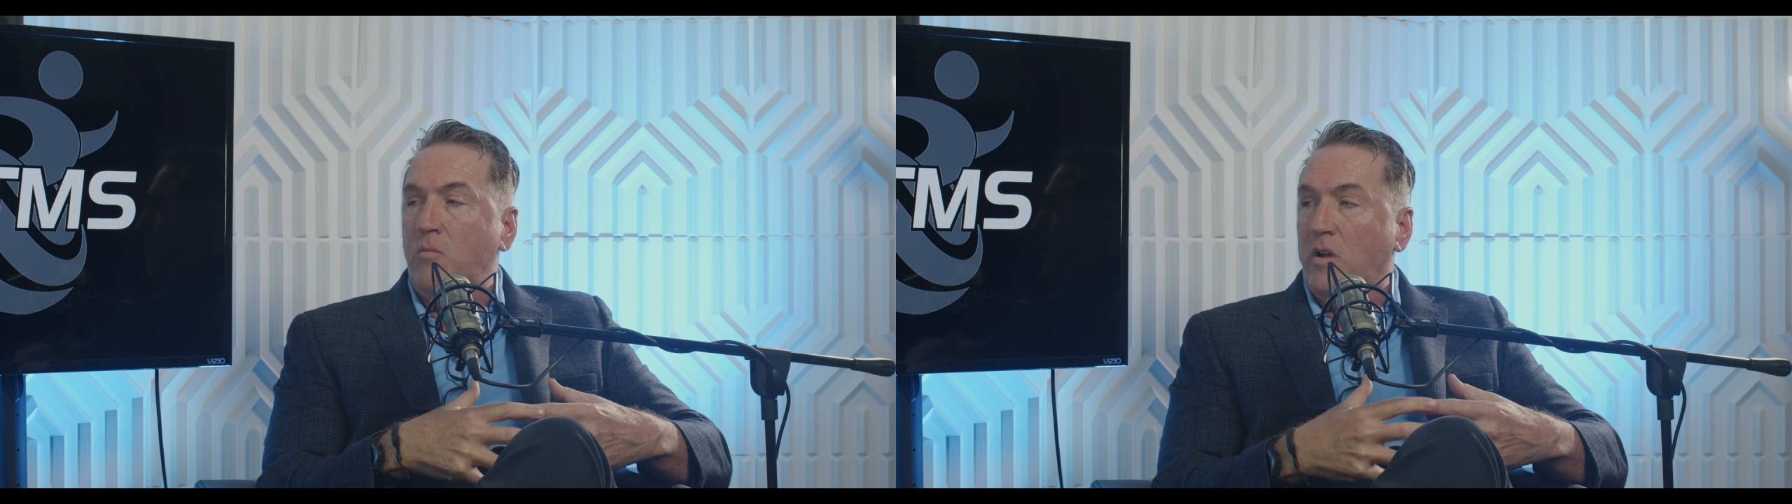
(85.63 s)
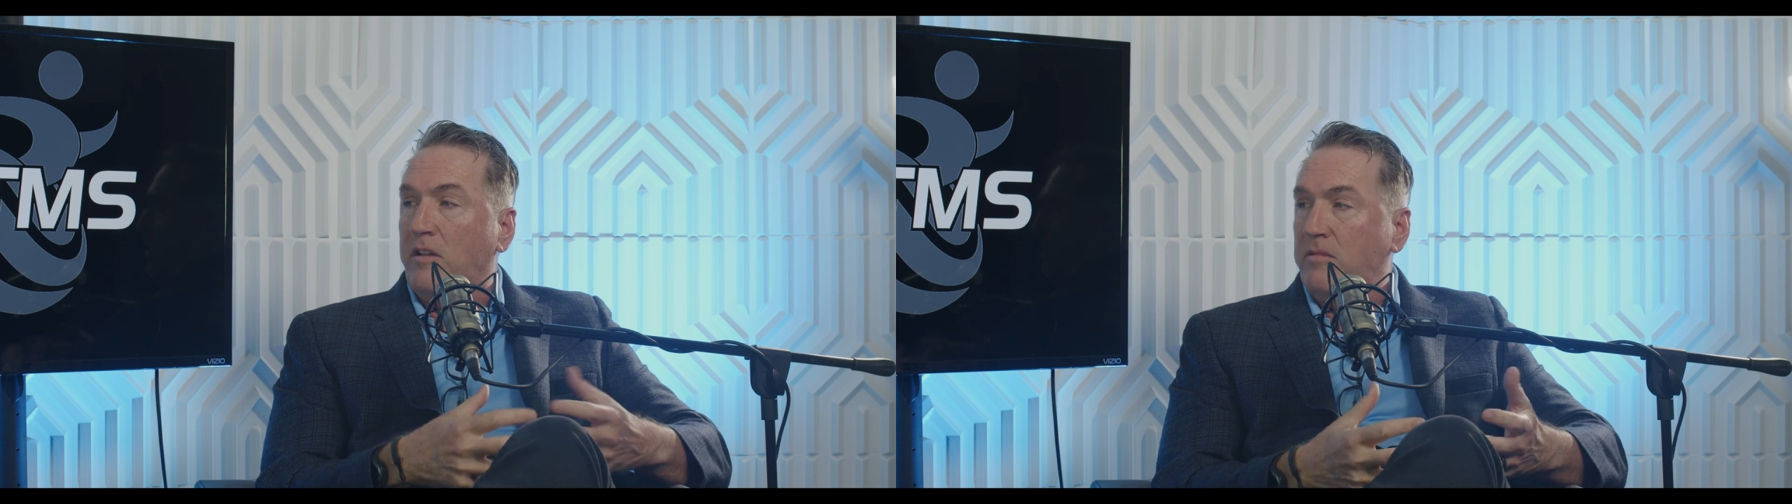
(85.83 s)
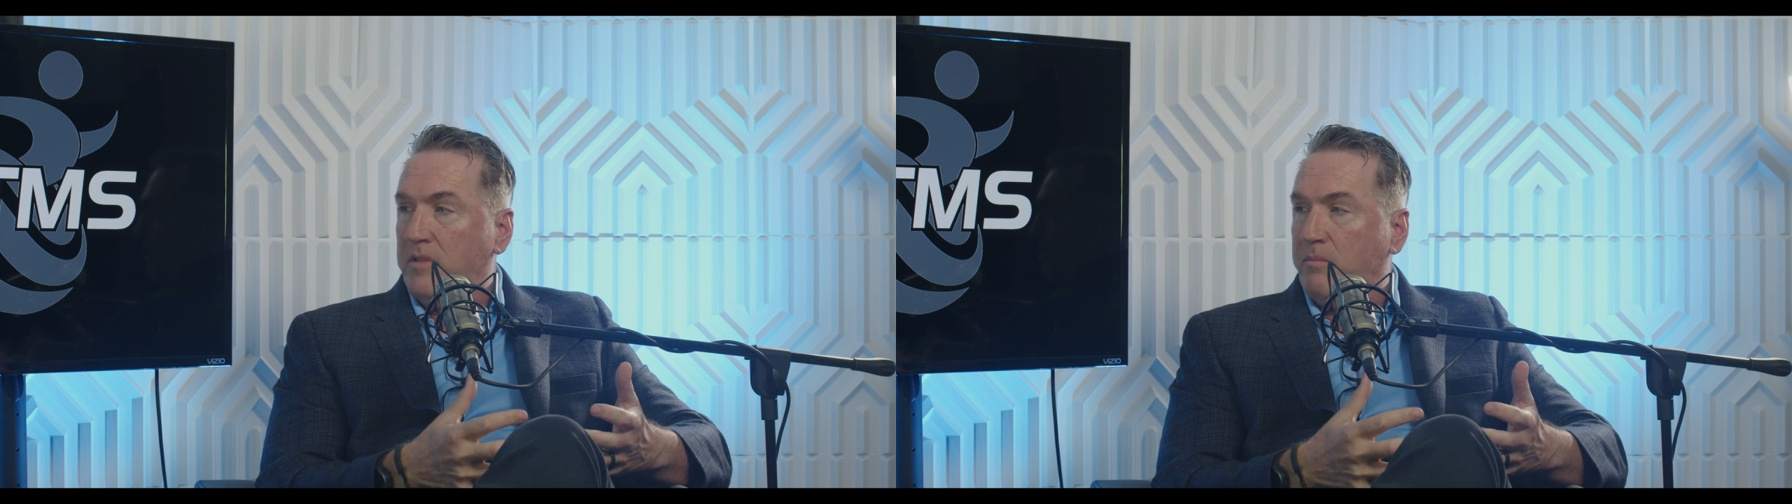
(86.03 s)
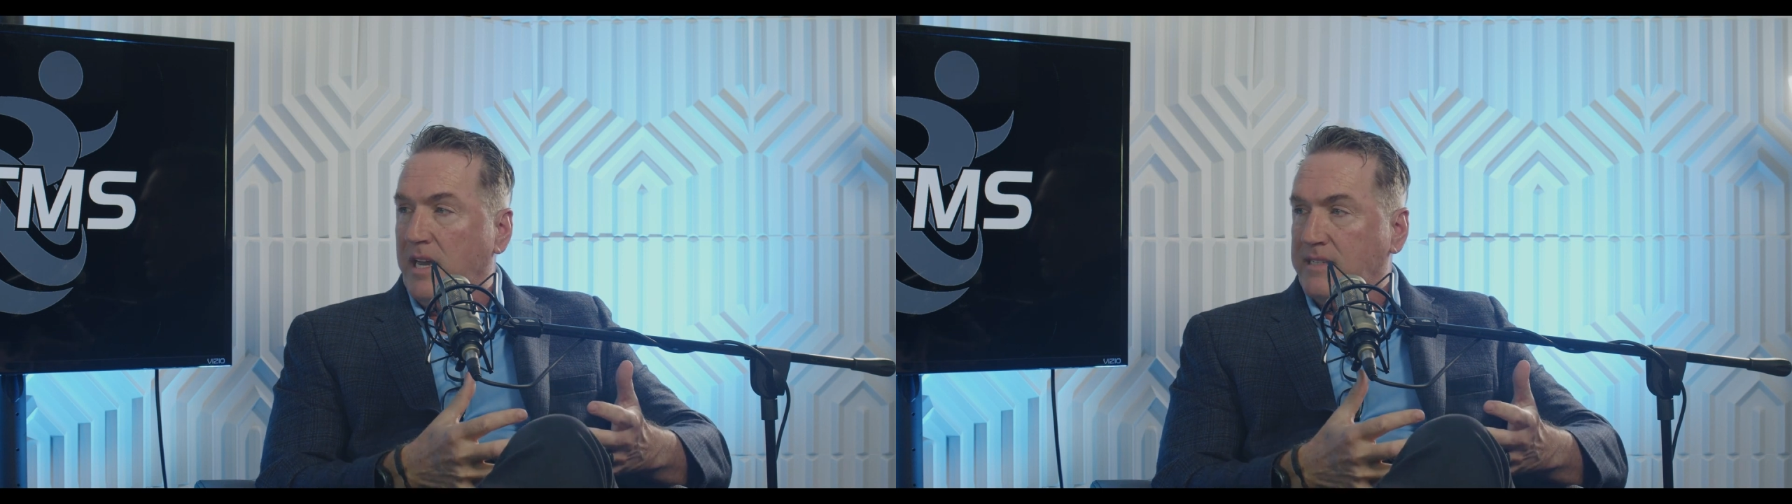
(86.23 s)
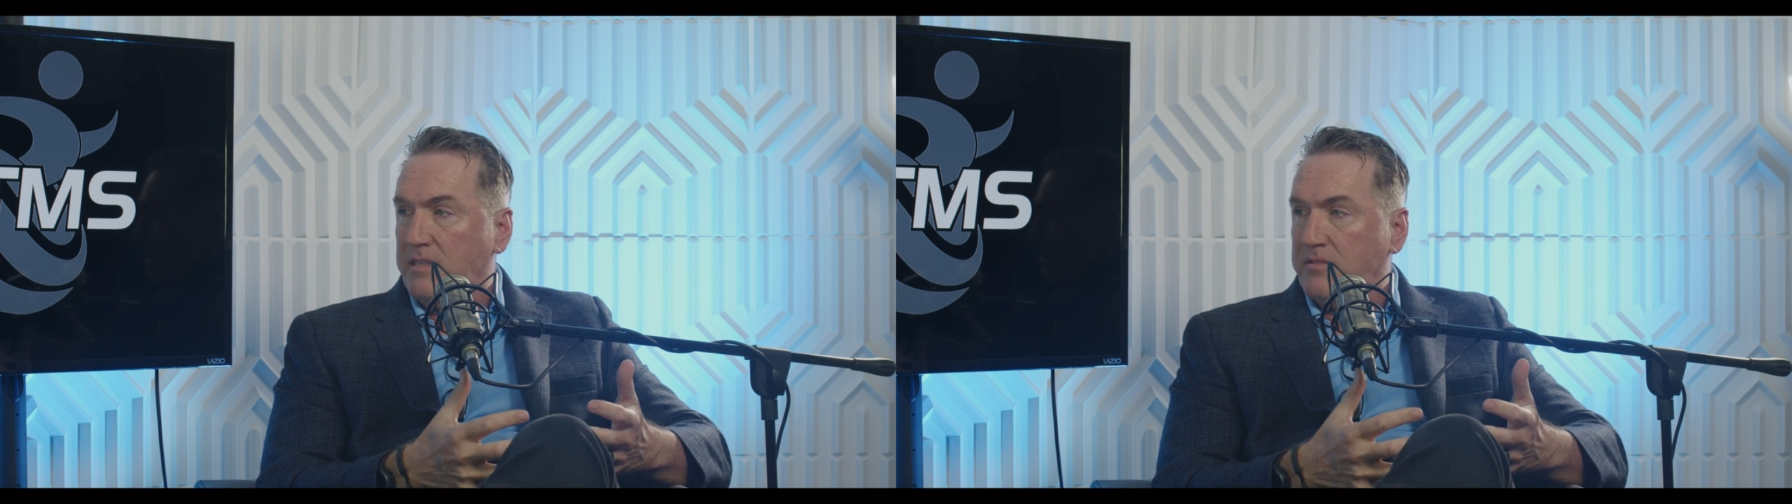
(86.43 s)
well, a
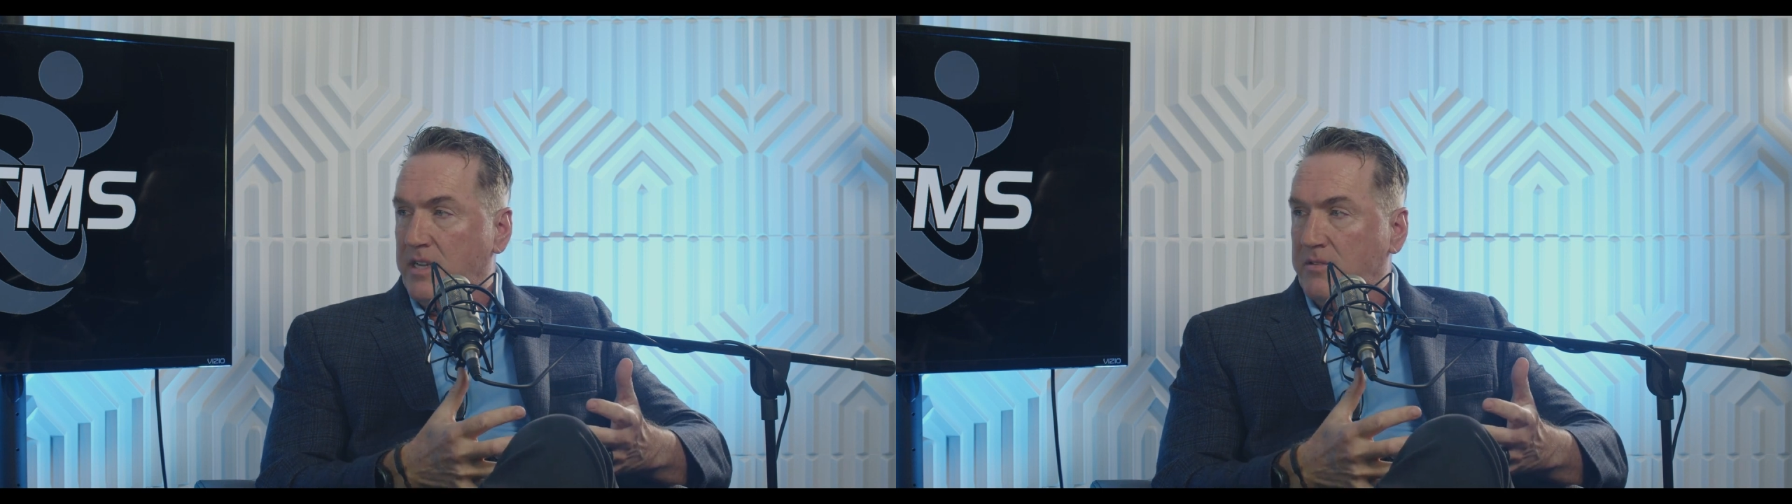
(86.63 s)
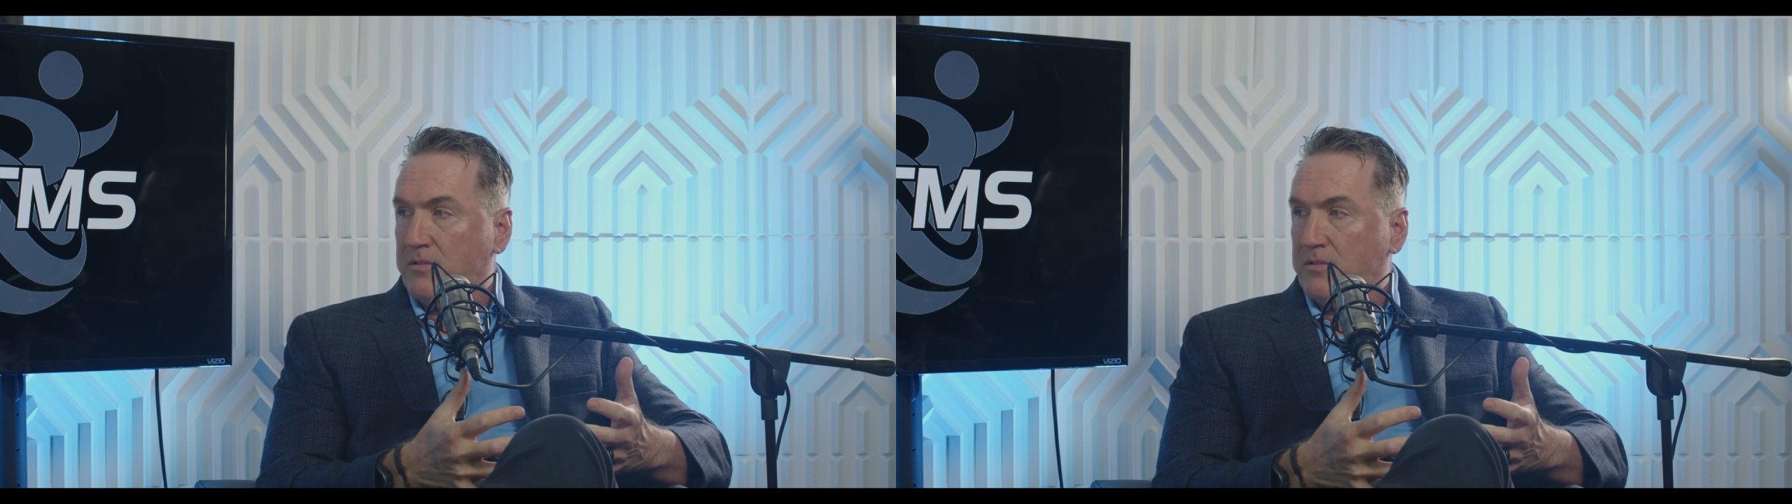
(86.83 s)
positive signal.